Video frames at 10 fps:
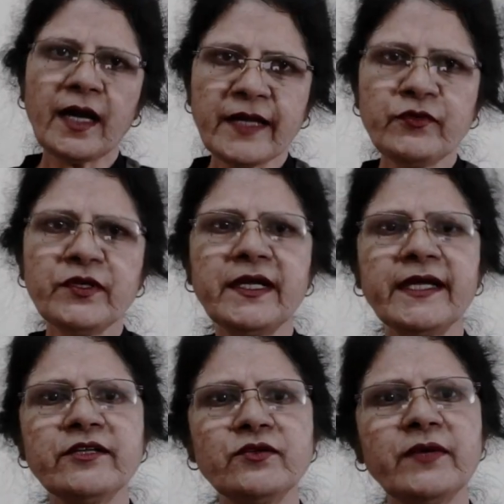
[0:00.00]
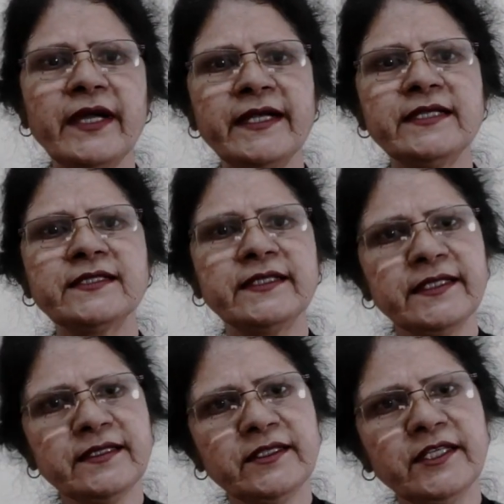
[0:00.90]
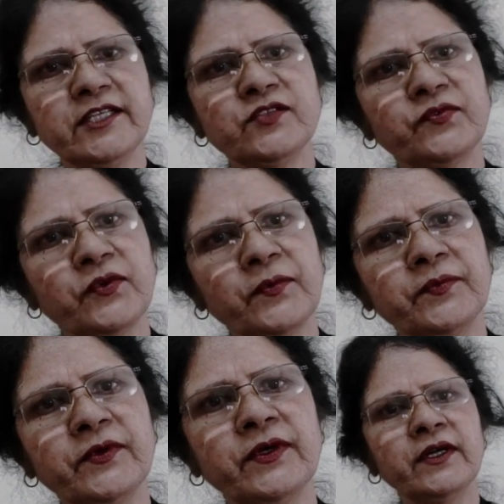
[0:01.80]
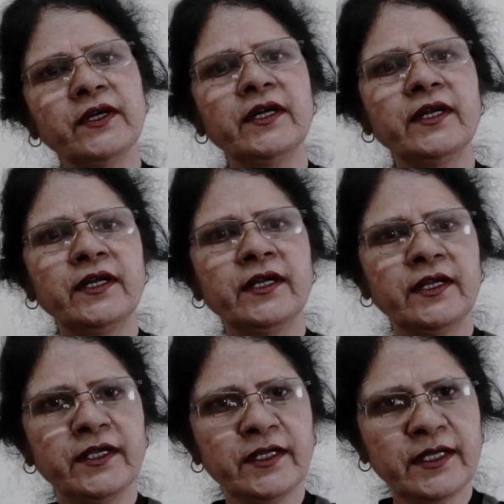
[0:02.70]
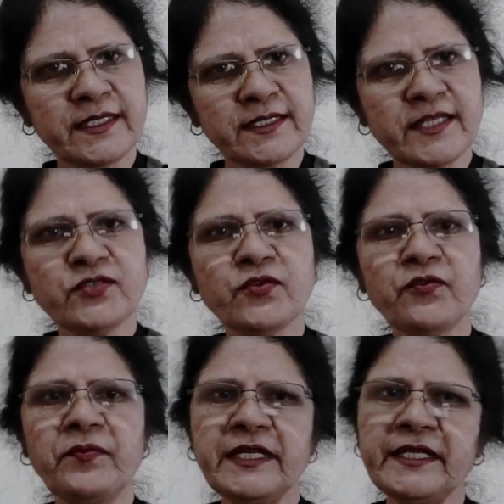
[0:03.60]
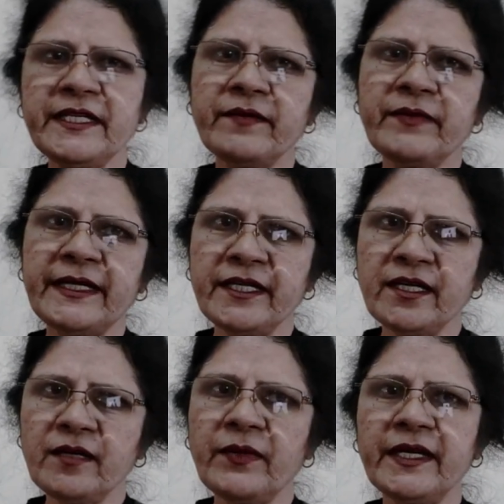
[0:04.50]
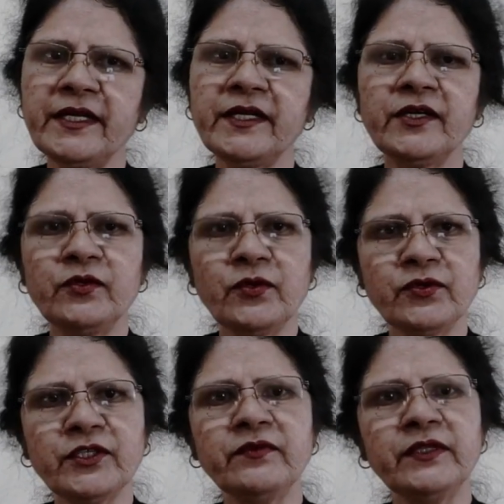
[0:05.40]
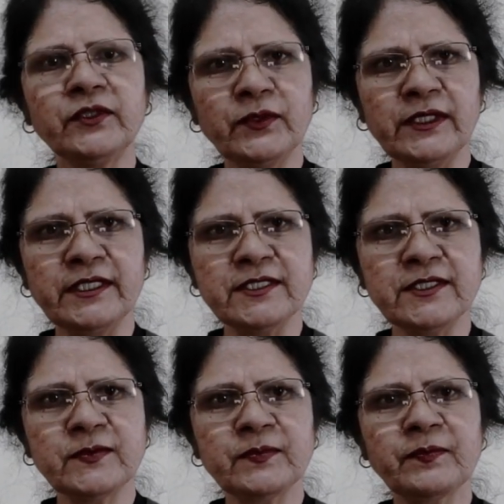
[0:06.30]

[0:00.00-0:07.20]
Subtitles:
I would like to add certain things from Essence of Materia Medica by Dr. Vitholcus.